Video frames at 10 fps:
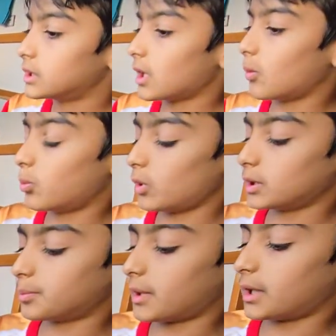Now,
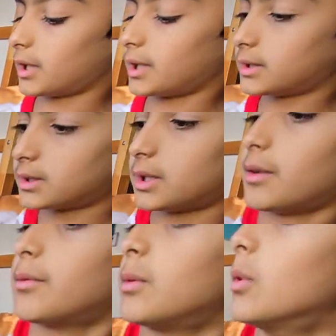where's my
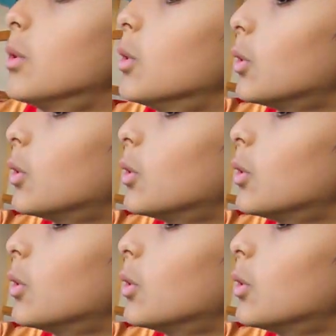lightsaber?